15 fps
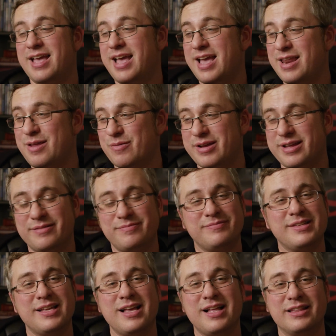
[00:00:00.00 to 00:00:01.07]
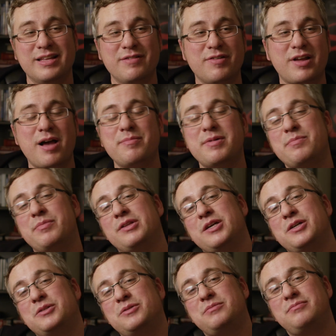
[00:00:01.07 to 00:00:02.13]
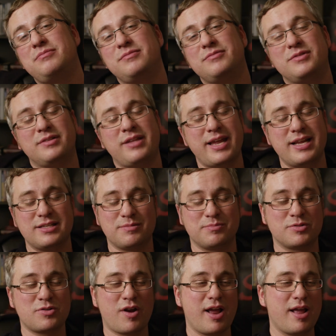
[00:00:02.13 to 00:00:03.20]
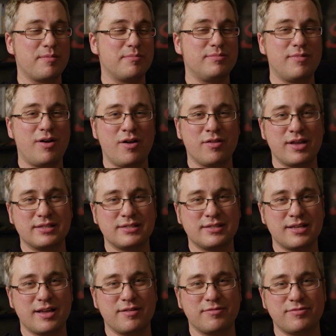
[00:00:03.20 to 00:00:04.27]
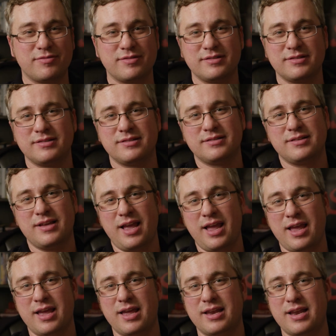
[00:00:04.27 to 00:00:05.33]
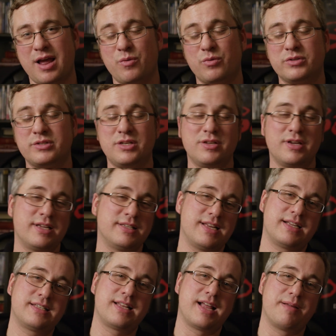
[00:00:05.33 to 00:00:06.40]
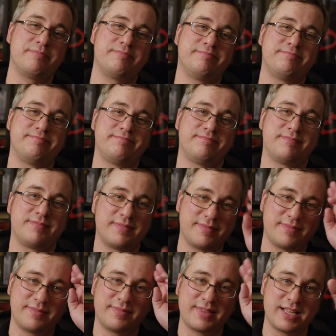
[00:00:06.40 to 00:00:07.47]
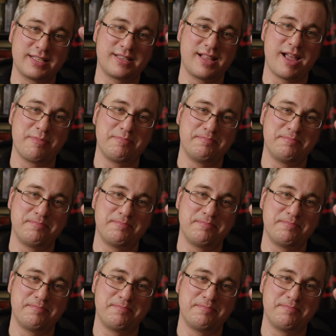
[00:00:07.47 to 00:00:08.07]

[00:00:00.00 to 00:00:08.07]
anyway, leave a comment below, like, subscribe, all that stuff, and I will see you guys next time. Thanks a lot.